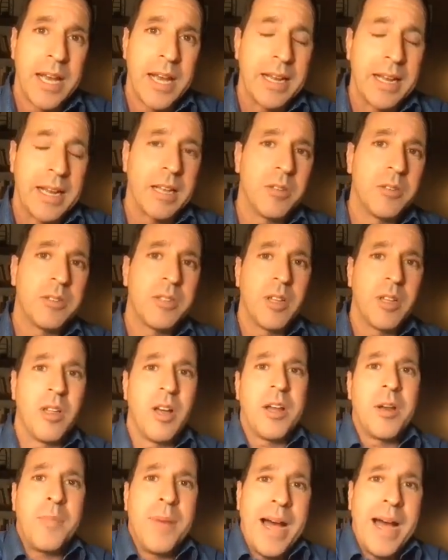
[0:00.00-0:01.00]
And I learned a
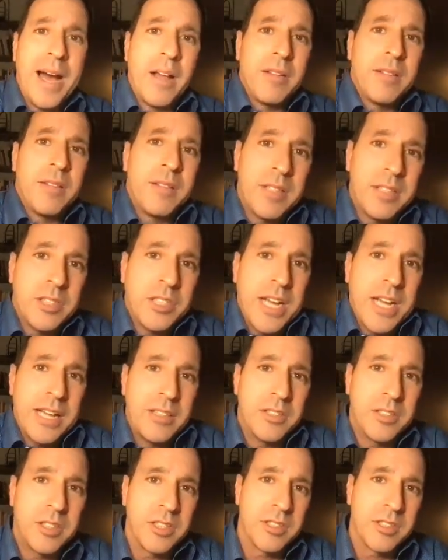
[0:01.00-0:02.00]
lot about the
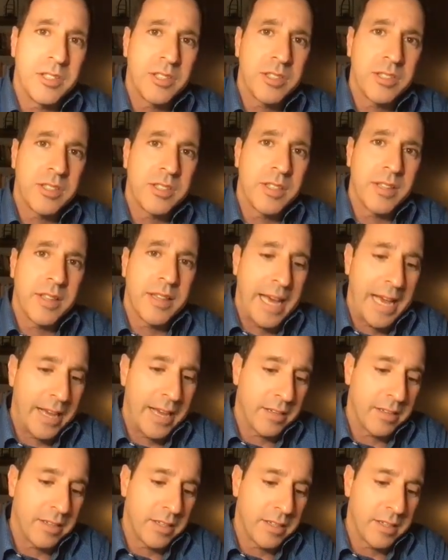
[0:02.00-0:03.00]
challenges
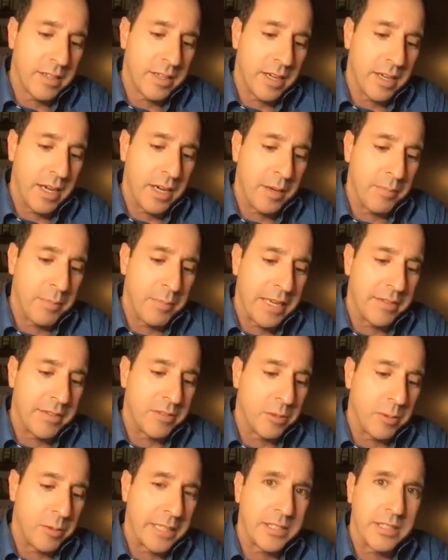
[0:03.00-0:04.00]
that many
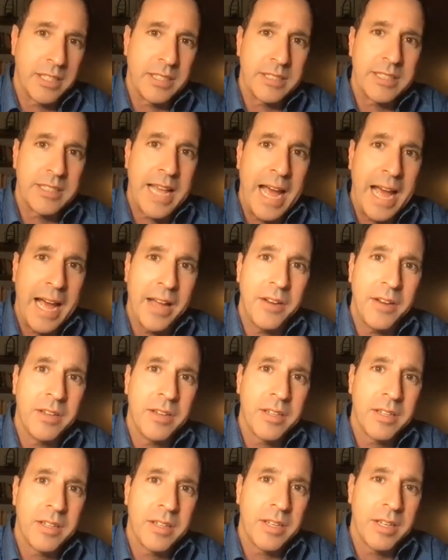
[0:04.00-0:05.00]
of the residents had
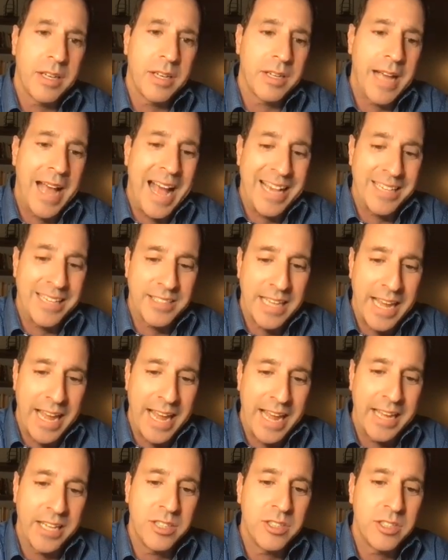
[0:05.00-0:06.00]
as they
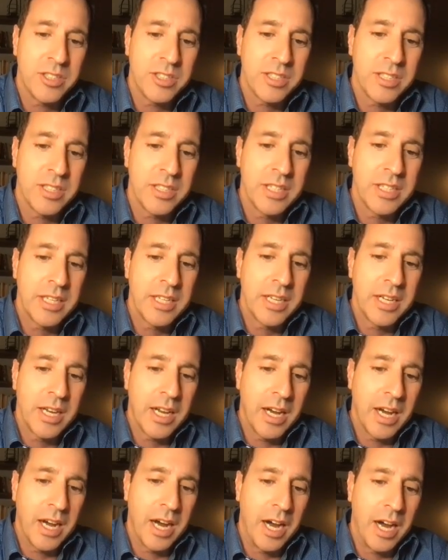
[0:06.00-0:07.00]
aged
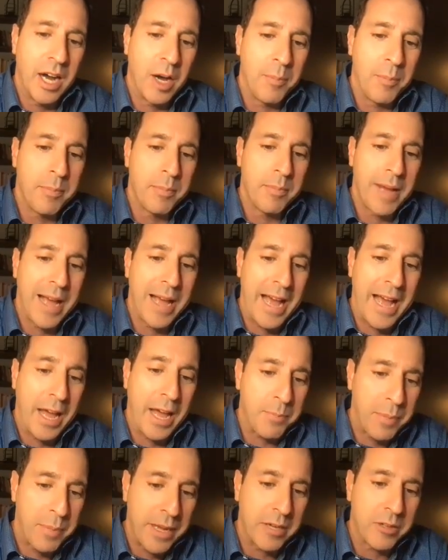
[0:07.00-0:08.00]

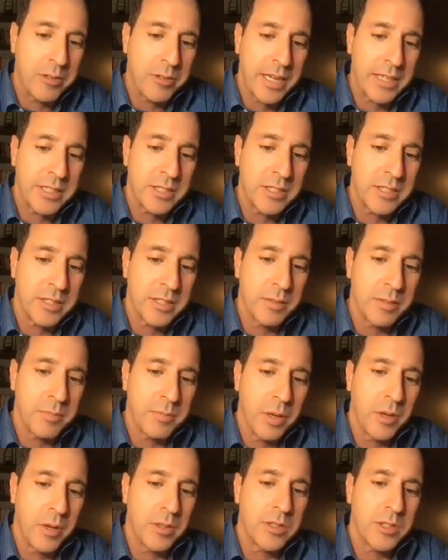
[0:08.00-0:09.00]
at Baycrest,
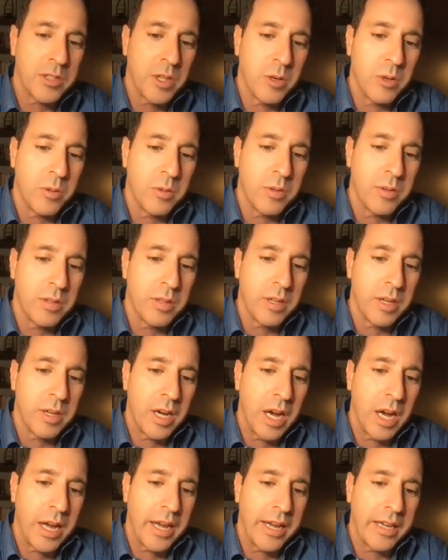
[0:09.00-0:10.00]
but also
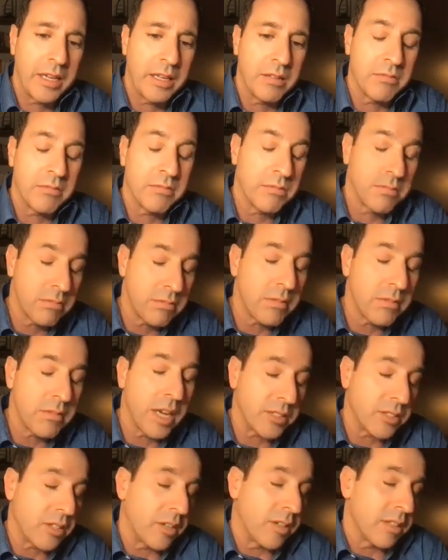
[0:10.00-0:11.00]
I
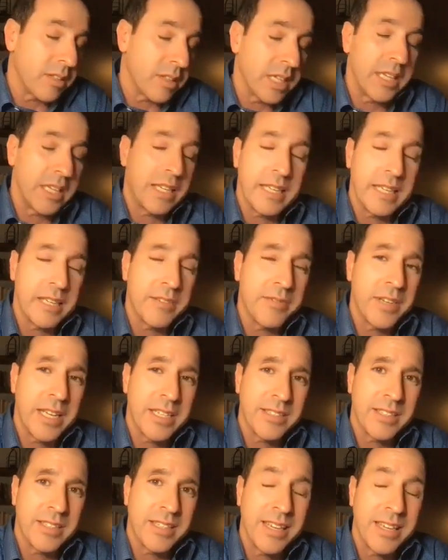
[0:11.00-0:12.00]
started thinking, even
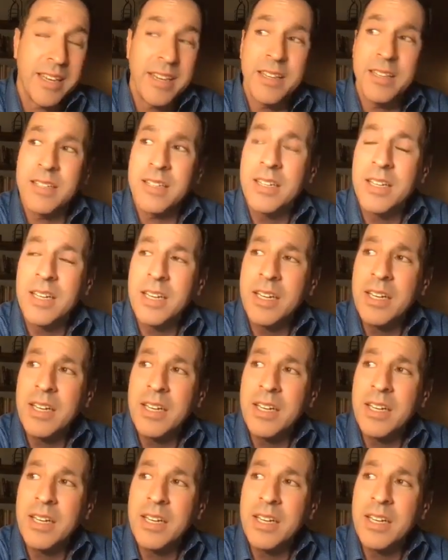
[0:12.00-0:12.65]
as a kid,